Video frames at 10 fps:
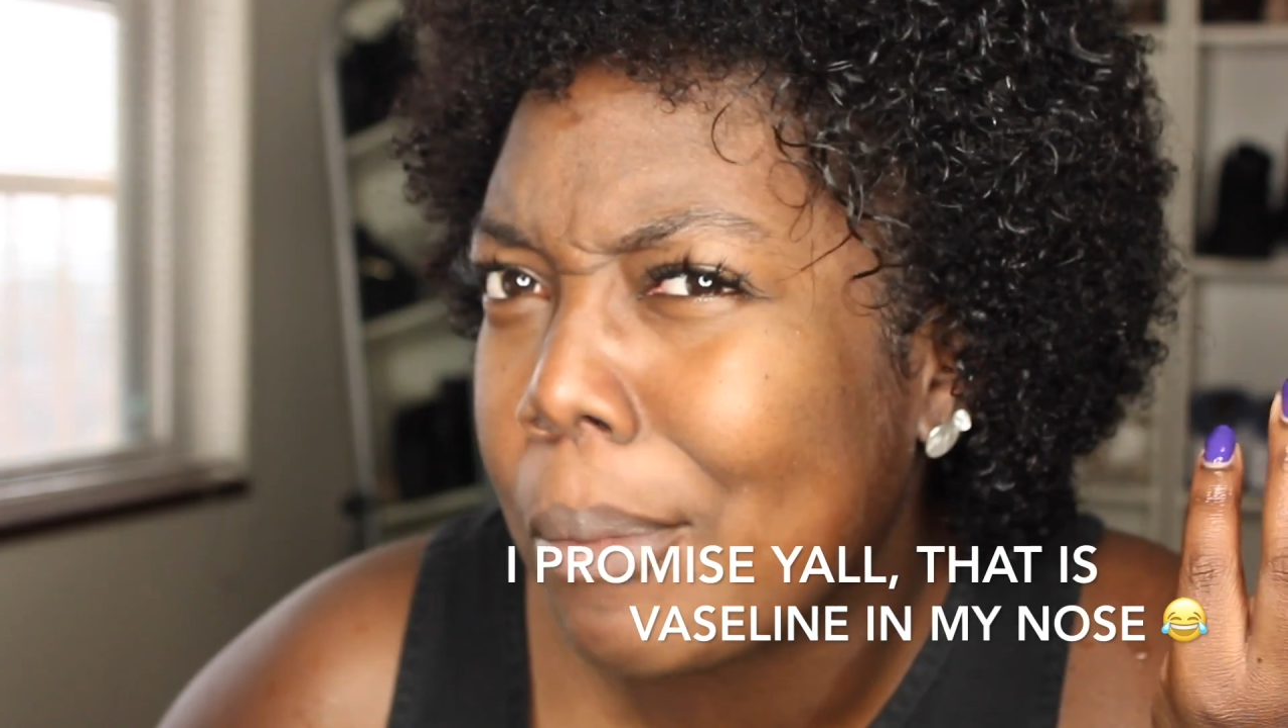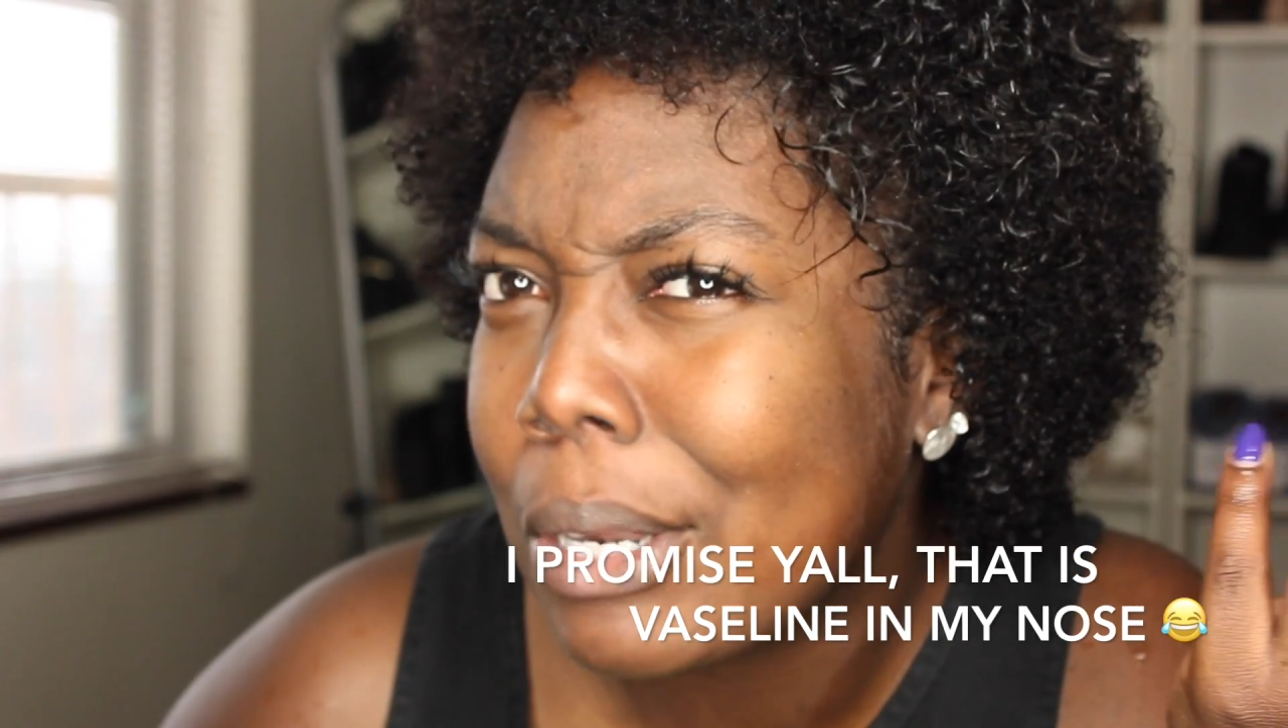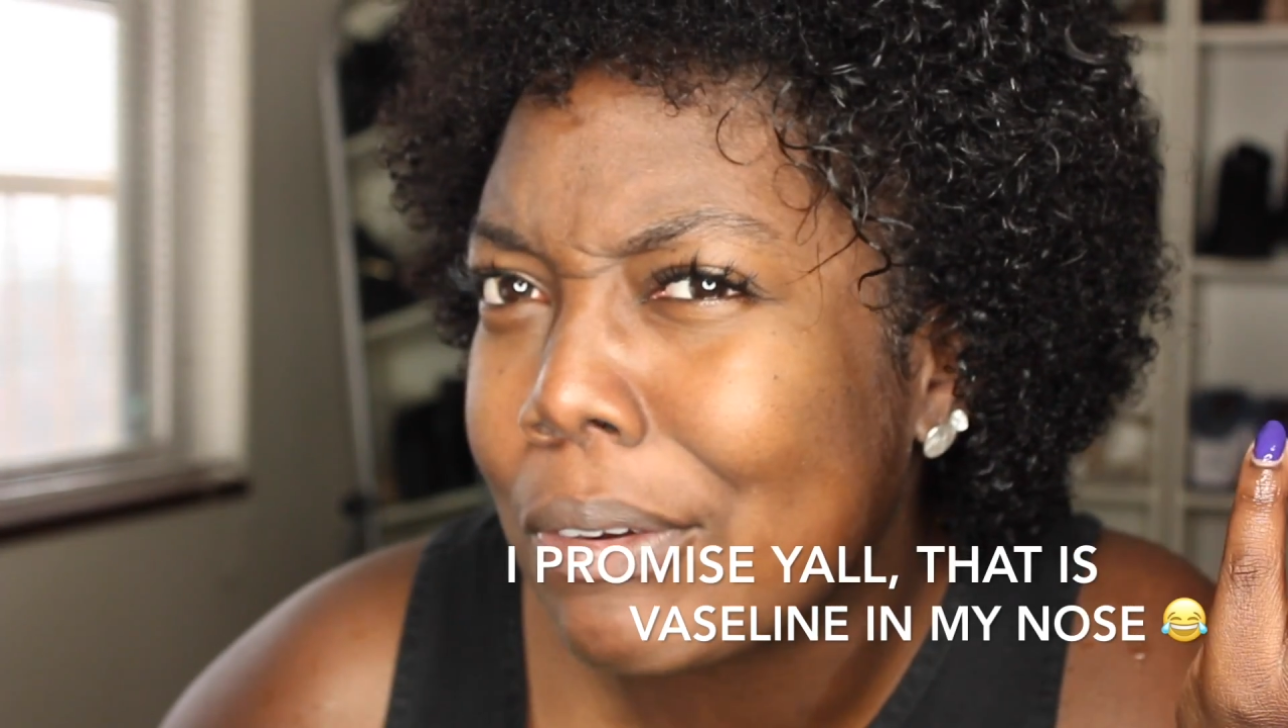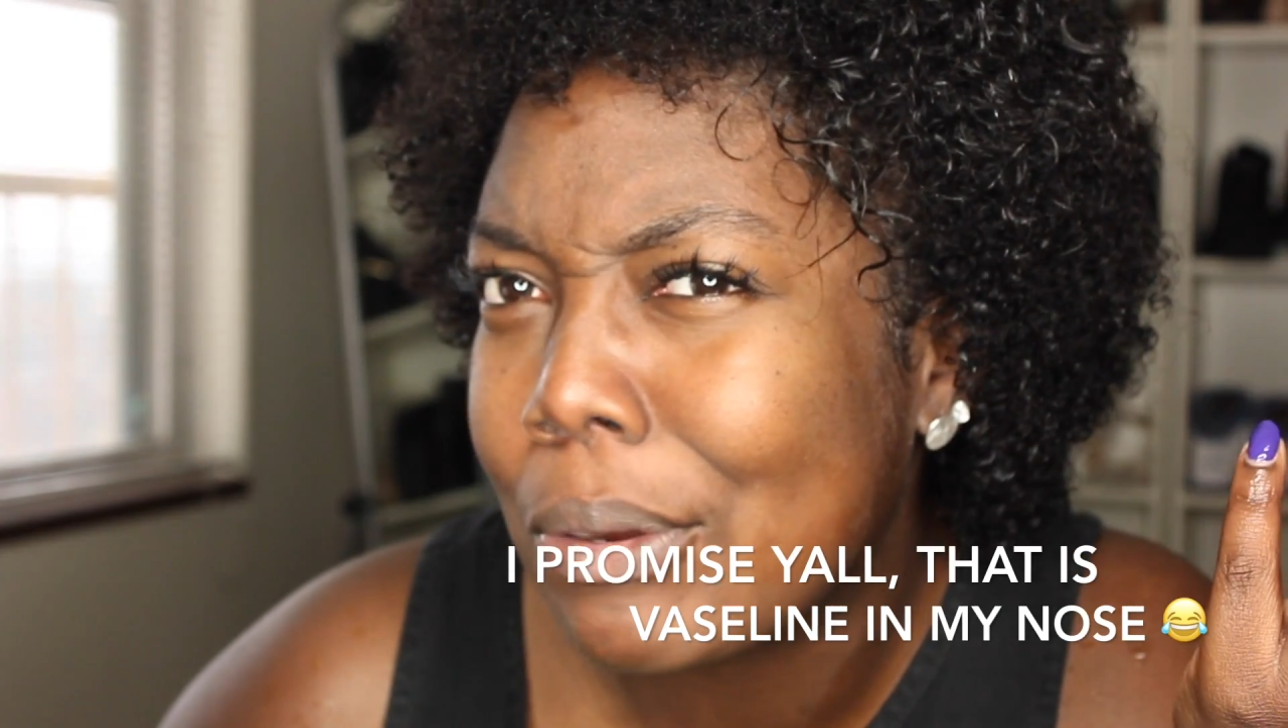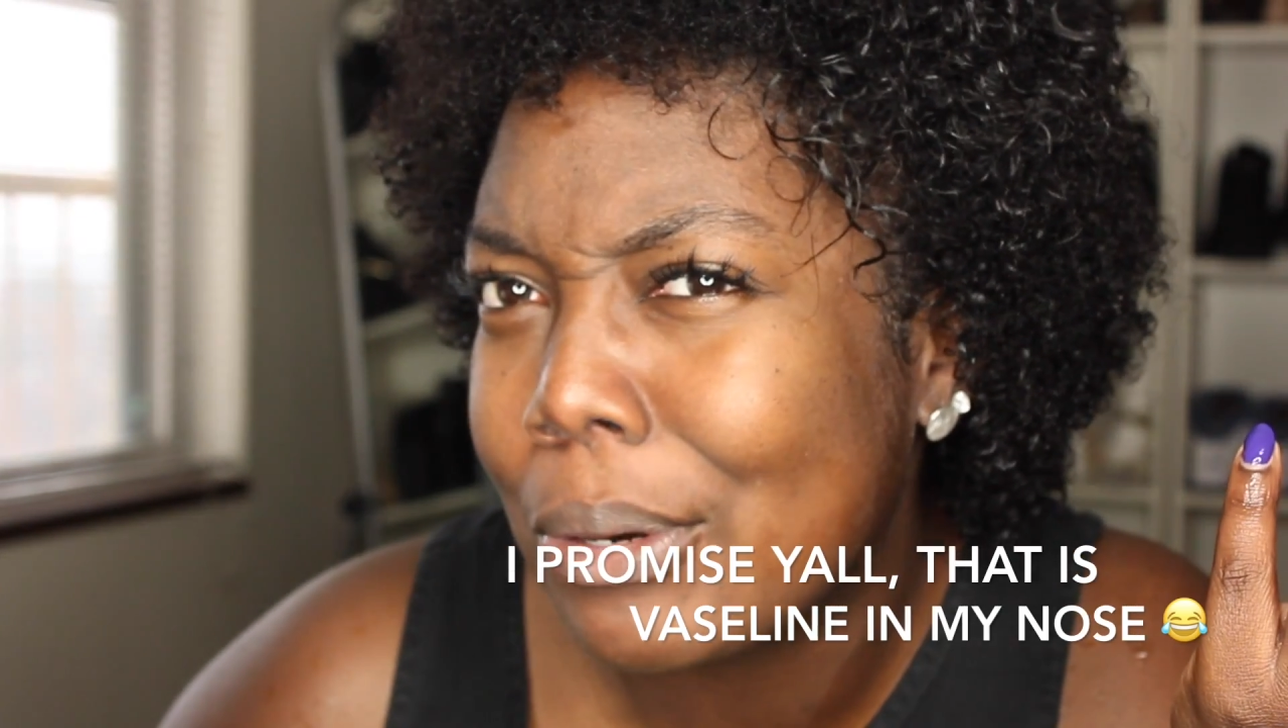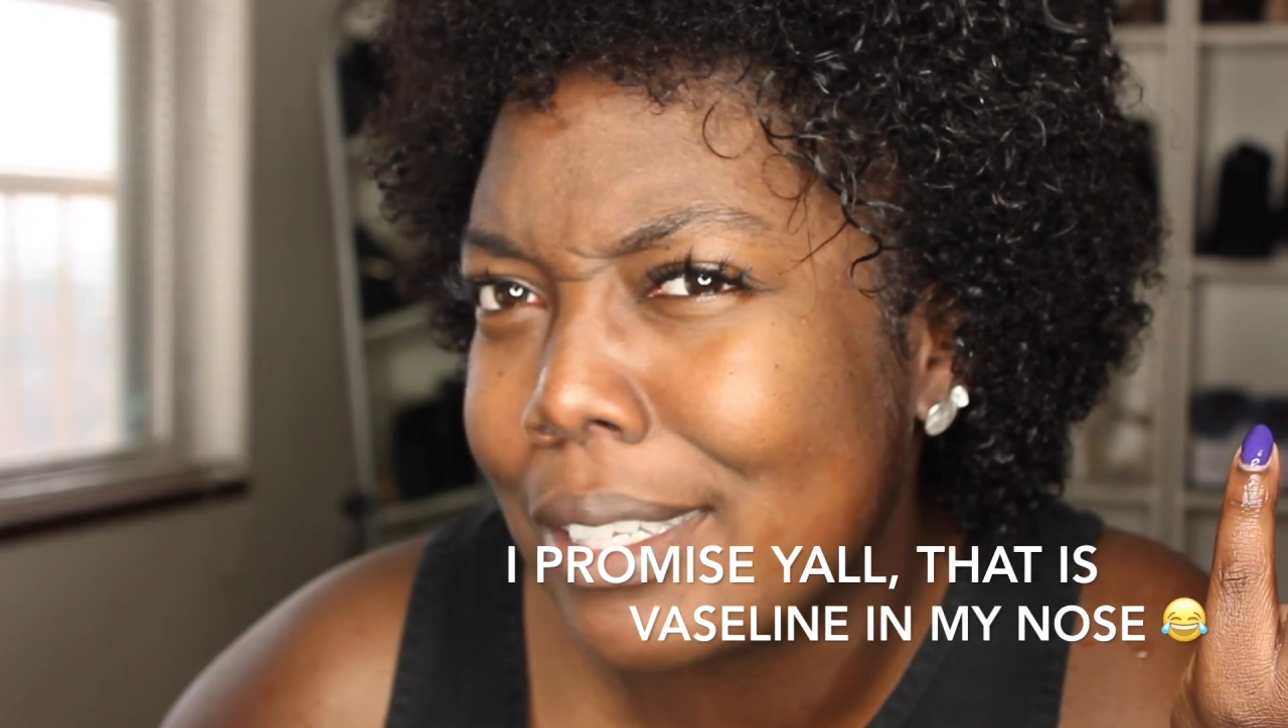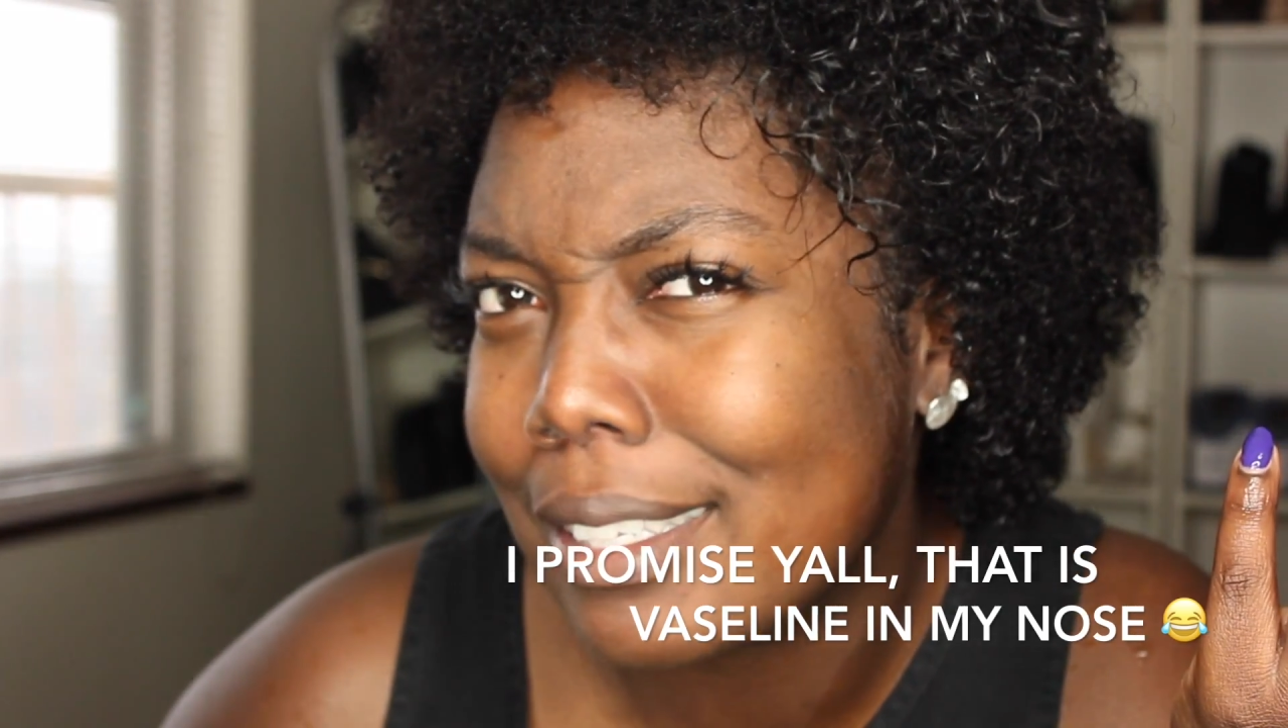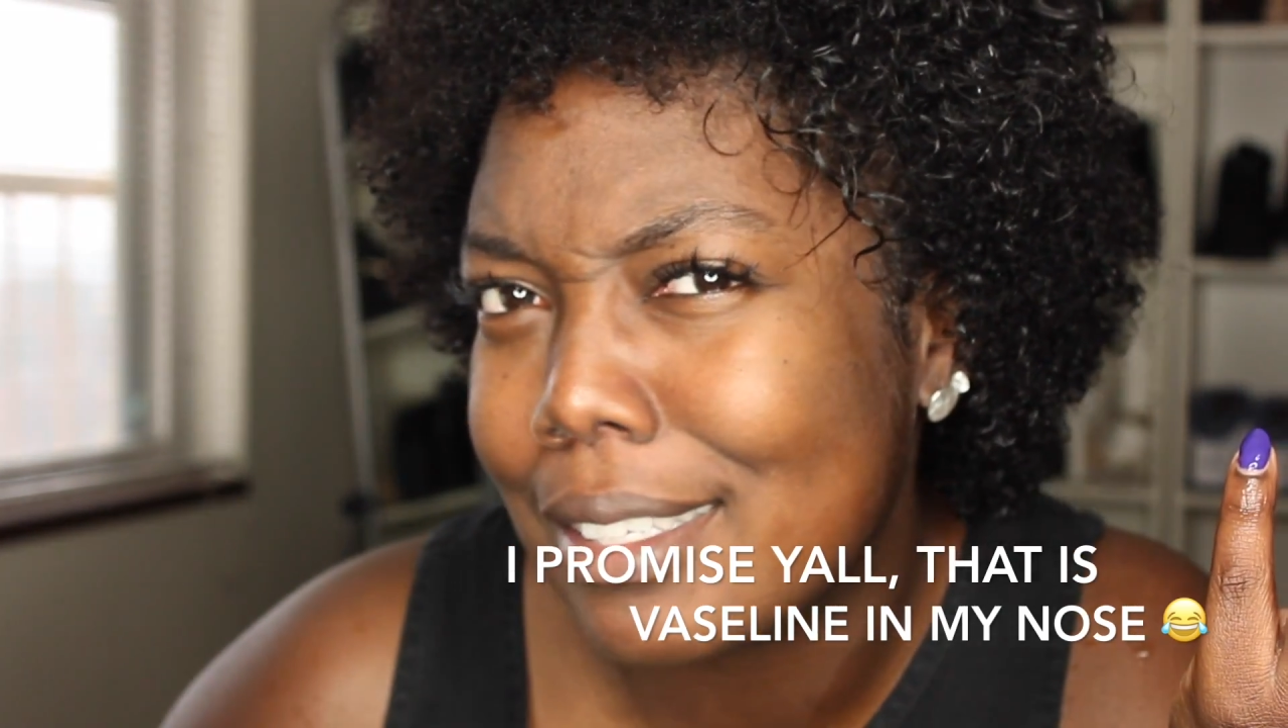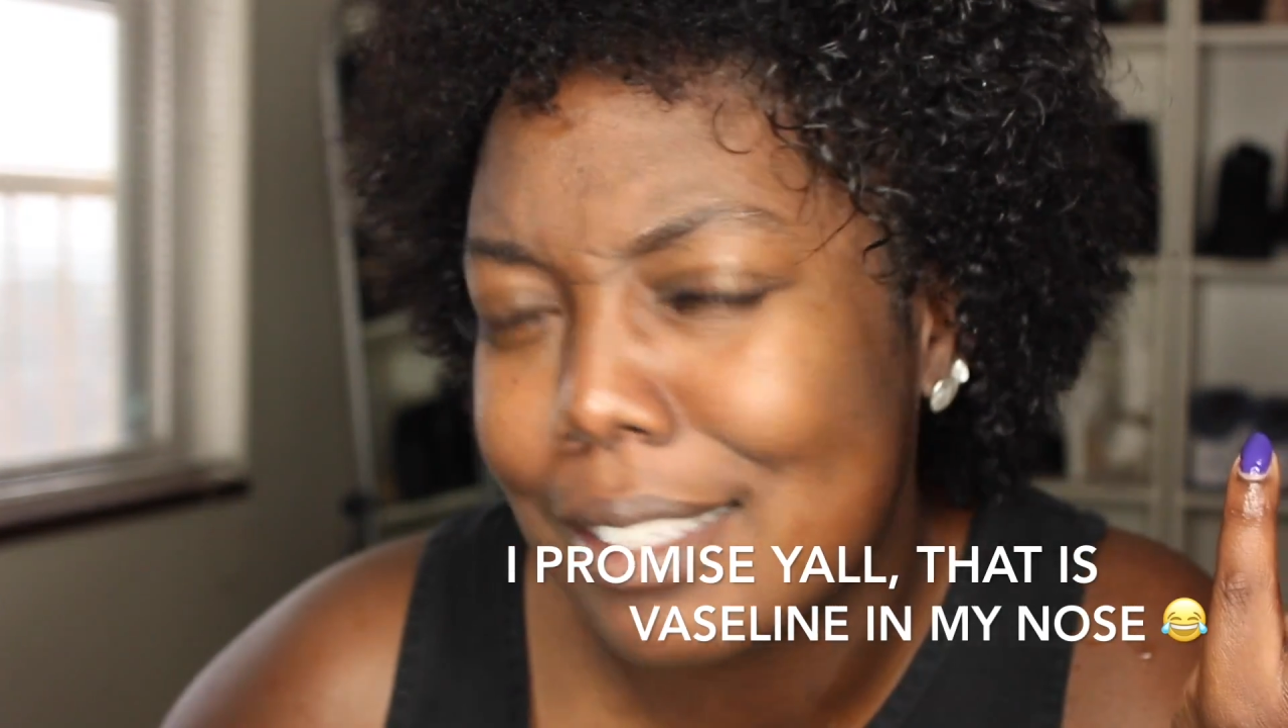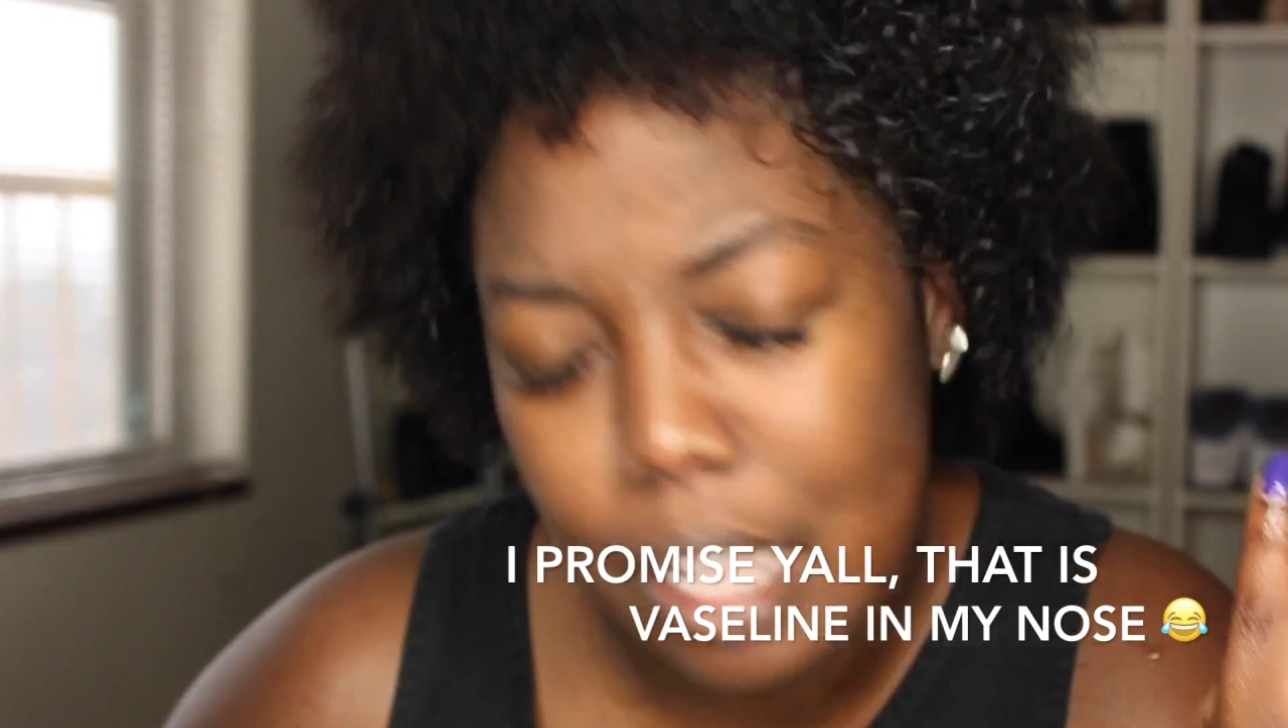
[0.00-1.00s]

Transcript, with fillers: I'm gonna record this.